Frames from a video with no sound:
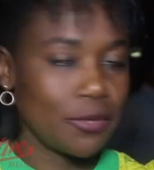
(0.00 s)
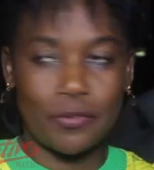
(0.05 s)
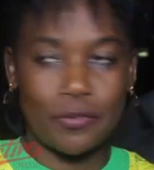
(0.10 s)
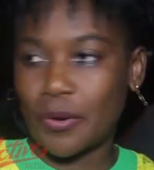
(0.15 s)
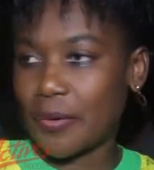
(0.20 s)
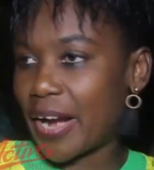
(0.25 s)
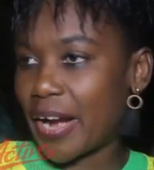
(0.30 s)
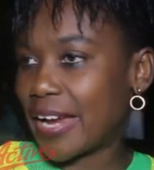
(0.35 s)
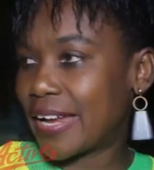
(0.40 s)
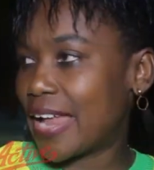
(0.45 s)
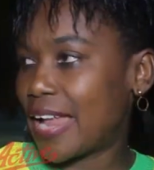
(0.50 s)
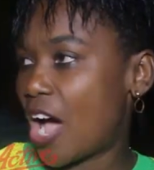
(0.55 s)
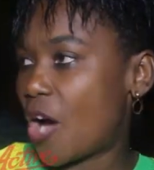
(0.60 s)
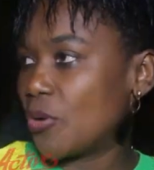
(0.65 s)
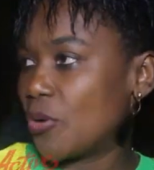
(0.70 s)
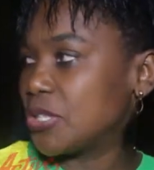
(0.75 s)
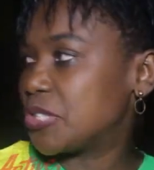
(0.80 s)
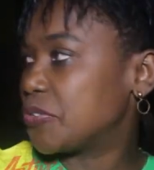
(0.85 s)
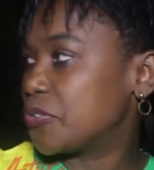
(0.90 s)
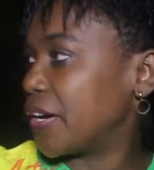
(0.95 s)
For right
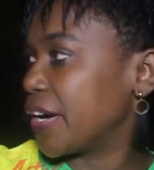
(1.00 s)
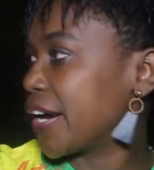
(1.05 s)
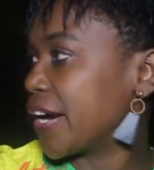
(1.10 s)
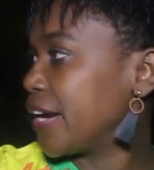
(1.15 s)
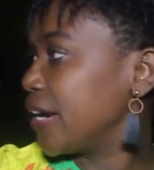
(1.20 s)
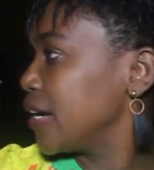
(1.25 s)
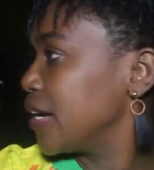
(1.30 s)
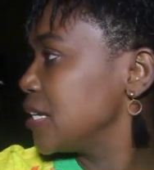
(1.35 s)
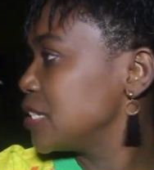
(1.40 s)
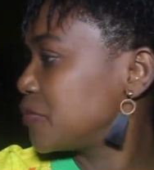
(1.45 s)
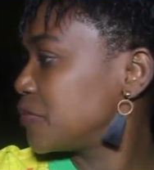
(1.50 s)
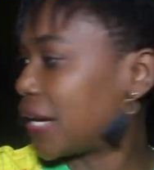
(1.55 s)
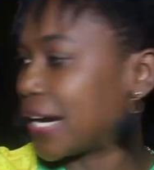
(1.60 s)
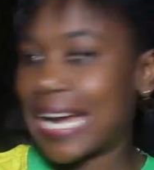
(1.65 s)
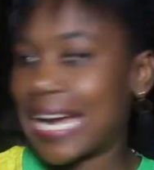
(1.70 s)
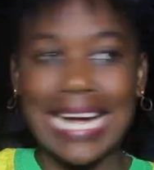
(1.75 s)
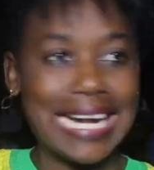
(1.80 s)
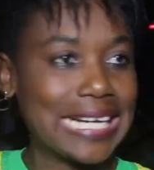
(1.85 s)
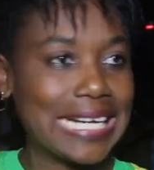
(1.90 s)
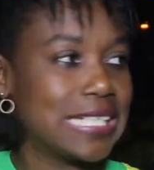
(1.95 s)
now it's very
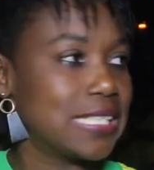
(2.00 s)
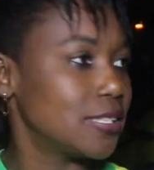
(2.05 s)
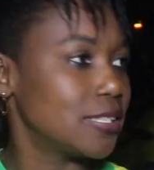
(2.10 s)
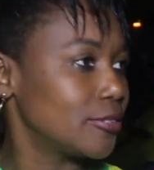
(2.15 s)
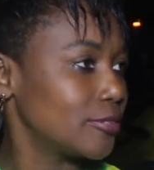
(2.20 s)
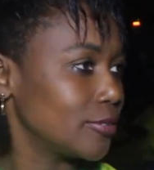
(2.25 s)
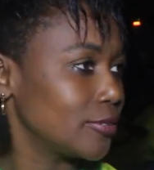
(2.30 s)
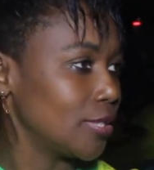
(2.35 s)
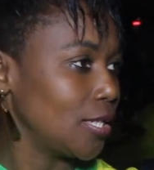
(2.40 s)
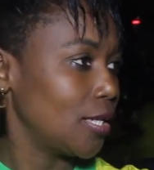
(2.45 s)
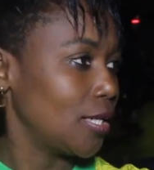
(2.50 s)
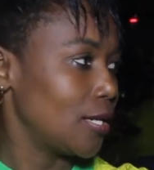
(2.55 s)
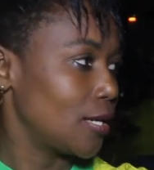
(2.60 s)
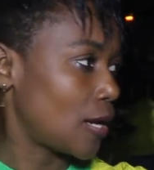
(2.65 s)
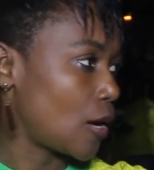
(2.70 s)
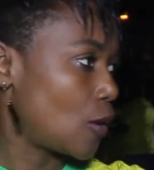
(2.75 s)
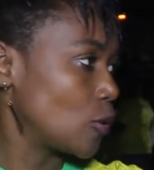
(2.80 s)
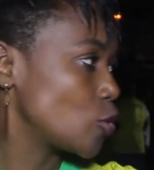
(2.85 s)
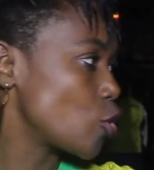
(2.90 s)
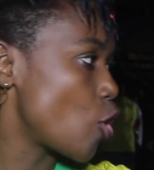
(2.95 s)
early
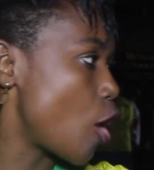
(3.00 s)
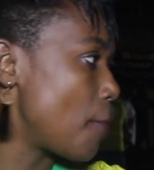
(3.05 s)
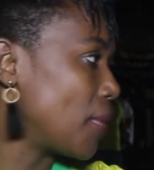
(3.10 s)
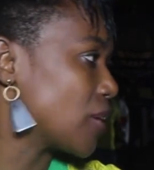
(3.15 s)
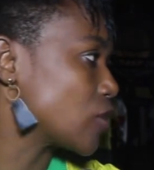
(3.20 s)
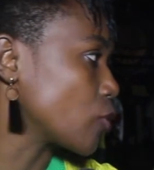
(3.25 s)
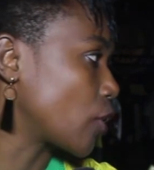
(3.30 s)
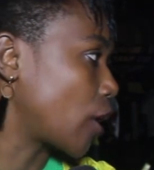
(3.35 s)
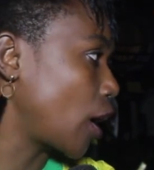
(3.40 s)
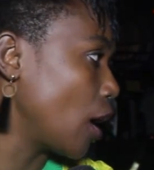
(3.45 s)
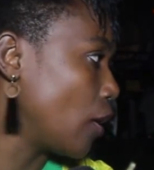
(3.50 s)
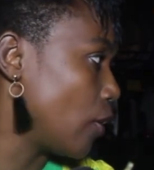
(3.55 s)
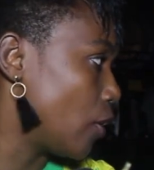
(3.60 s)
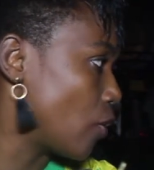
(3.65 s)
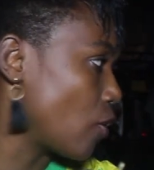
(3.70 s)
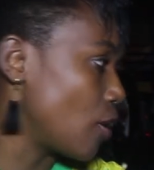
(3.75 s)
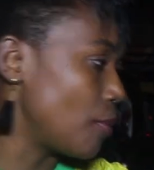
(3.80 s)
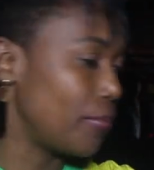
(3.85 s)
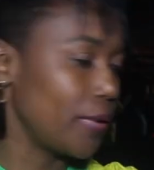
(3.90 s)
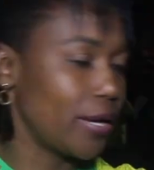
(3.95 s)
kutoa matokeo
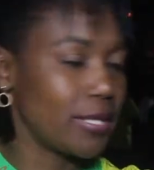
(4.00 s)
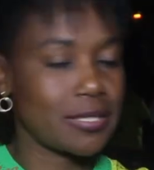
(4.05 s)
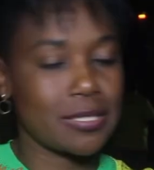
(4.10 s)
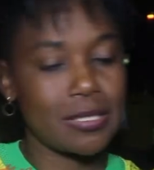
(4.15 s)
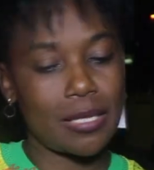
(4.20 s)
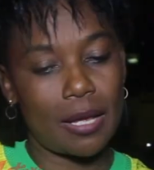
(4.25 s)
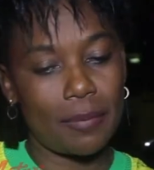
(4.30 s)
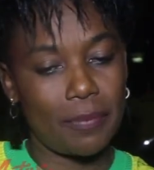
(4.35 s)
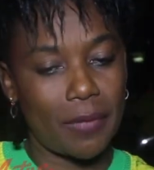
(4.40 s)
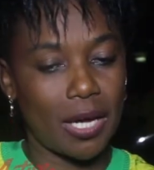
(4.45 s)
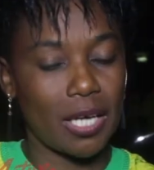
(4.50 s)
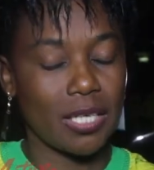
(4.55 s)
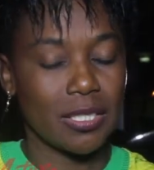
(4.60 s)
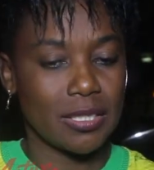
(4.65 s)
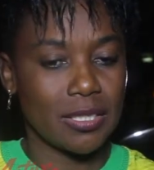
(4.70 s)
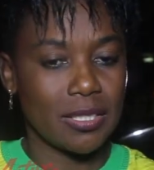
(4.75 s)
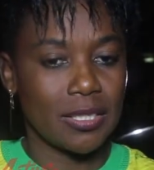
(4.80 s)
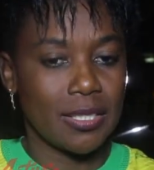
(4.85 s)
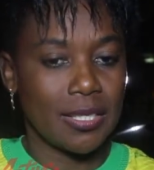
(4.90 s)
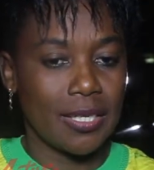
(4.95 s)
kwamba eti labda
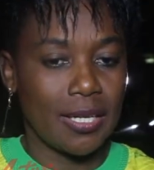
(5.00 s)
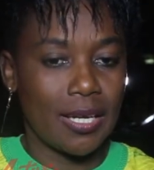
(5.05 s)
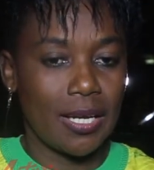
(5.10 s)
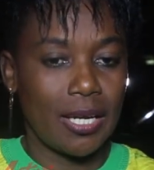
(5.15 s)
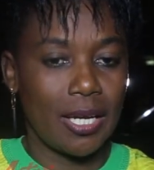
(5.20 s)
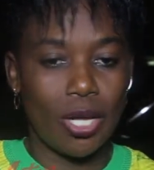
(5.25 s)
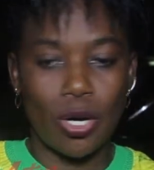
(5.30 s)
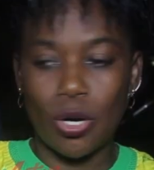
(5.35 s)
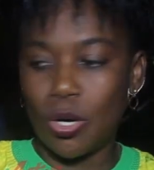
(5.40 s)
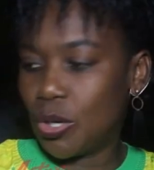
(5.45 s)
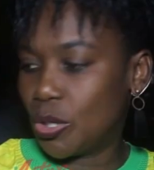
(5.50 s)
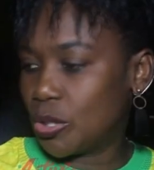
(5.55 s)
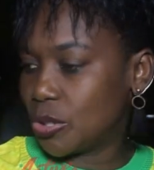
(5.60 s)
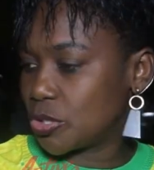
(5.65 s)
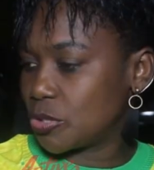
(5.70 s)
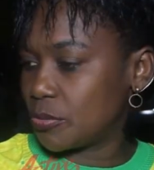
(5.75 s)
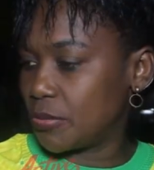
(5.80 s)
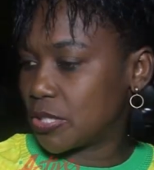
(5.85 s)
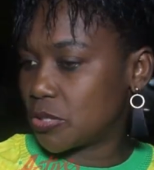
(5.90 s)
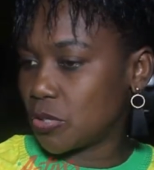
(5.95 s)
leo
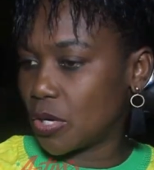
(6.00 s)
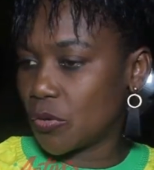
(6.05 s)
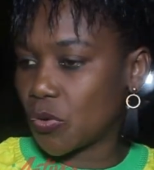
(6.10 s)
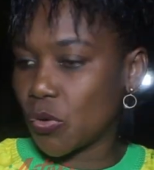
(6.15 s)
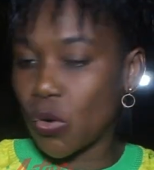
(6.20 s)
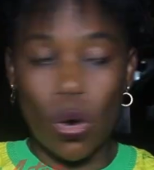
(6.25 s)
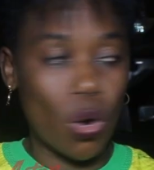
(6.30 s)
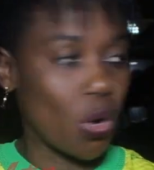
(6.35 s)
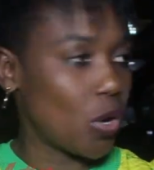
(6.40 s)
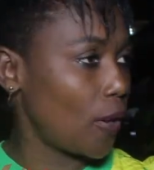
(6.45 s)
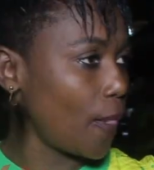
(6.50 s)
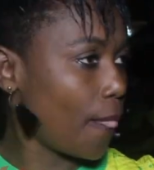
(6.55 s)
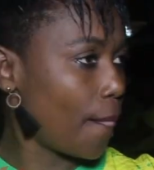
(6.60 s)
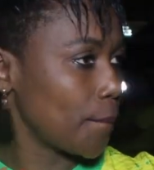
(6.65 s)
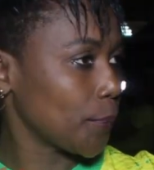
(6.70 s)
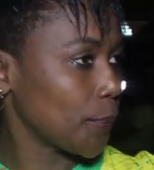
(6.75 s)
tumetoa draw